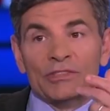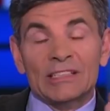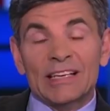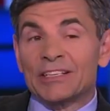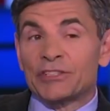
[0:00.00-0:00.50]
Wolff
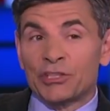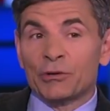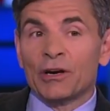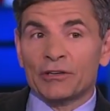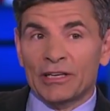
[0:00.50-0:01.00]
says he had
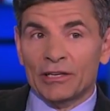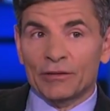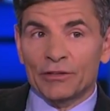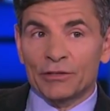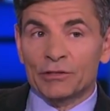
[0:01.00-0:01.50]
200
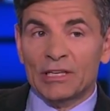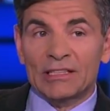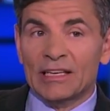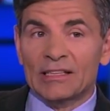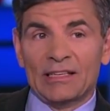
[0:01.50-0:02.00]
interviews.
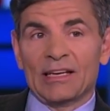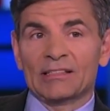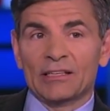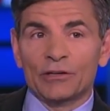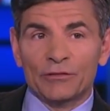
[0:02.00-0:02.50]
He says he
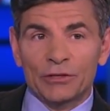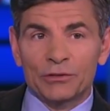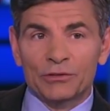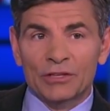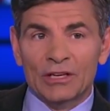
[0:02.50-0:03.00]
has
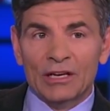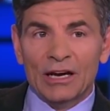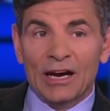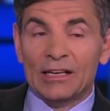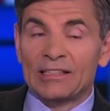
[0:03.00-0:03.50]
interviews
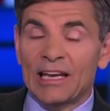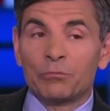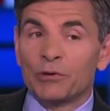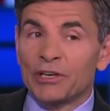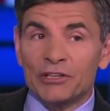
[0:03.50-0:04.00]
on
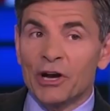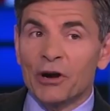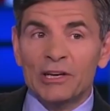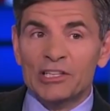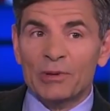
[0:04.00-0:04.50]
tape. We
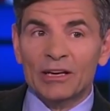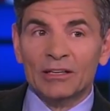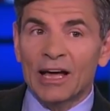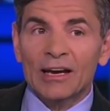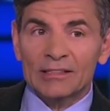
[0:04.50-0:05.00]
know he
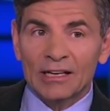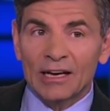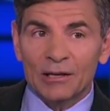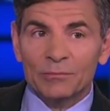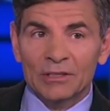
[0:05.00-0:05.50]
spent a lot of
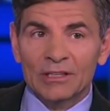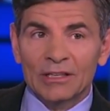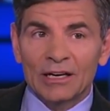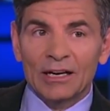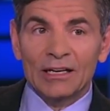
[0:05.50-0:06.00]
time
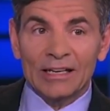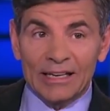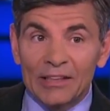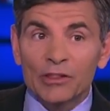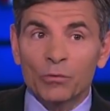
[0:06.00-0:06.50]

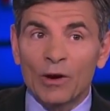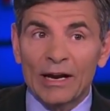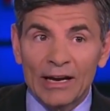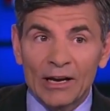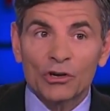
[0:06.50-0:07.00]
in the
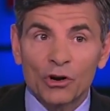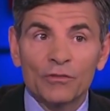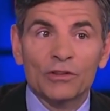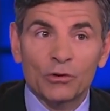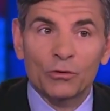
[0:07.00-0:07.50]
White House
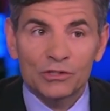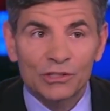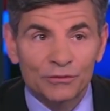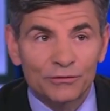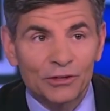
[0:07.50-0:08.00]
over the
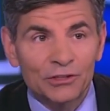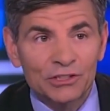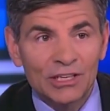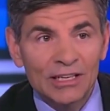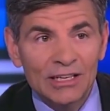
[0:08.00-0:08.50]
course of the
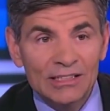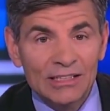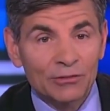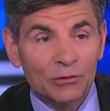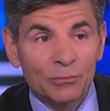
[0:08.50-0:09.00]
first
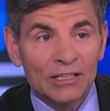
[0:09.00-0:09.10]
several